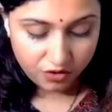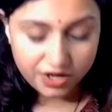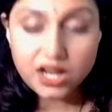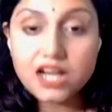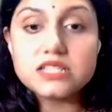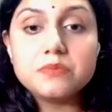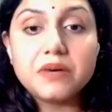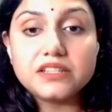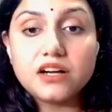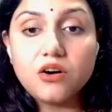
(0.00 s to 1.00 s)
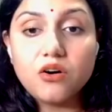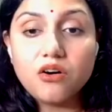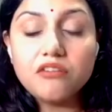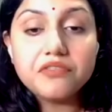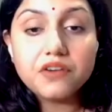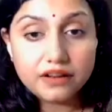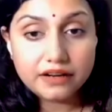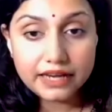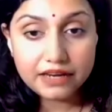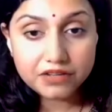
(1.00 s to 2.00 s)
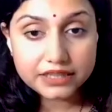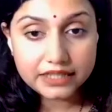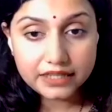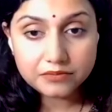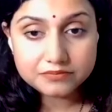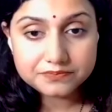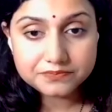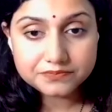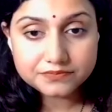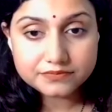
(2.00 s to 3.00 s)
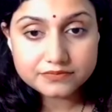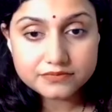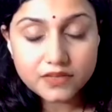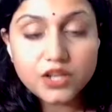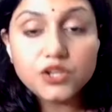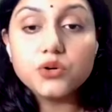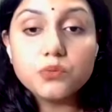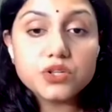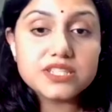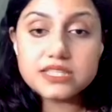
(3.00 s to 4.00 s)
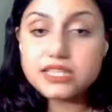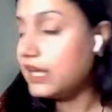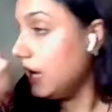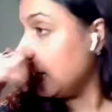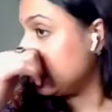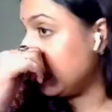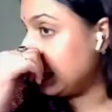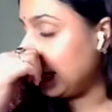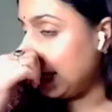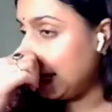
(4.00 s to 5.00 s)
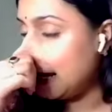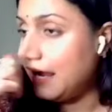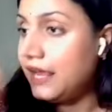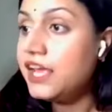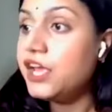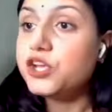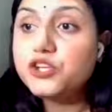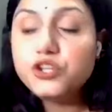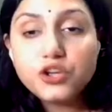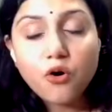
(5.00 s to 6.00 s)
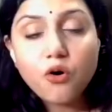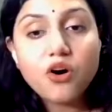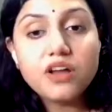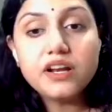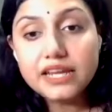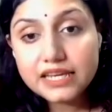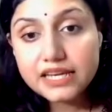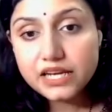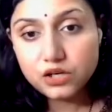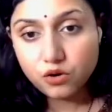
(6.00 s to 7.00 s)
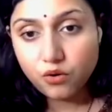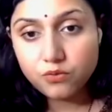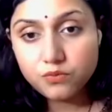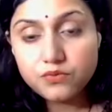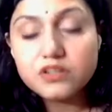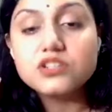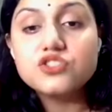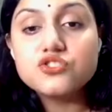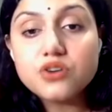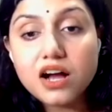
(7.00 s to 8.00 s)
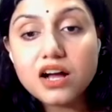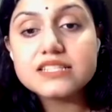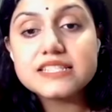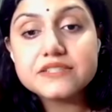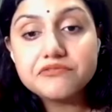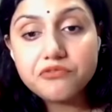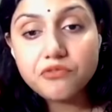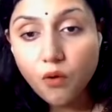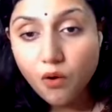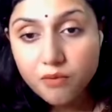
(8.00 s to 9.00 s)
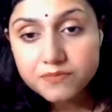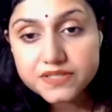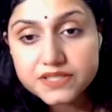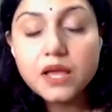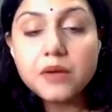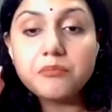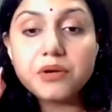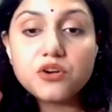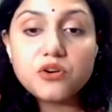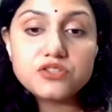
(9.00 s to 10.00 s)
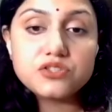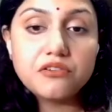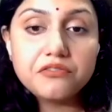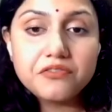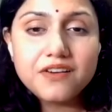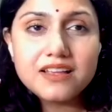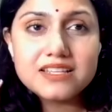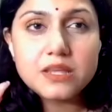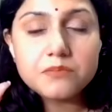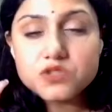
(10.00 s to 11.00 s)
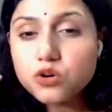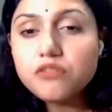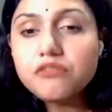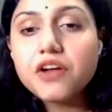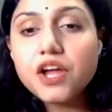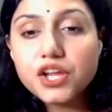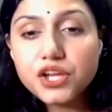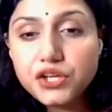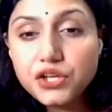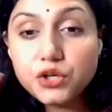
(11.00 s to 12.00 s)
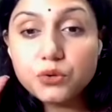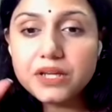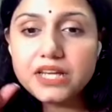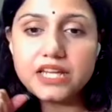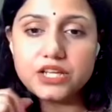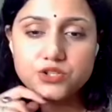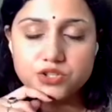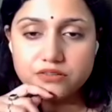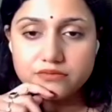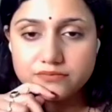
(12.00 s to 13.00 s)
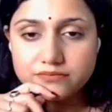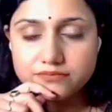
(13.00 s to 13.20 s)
or last pada of Revati, you would see that here your ego transforms because of some sort of humiliation,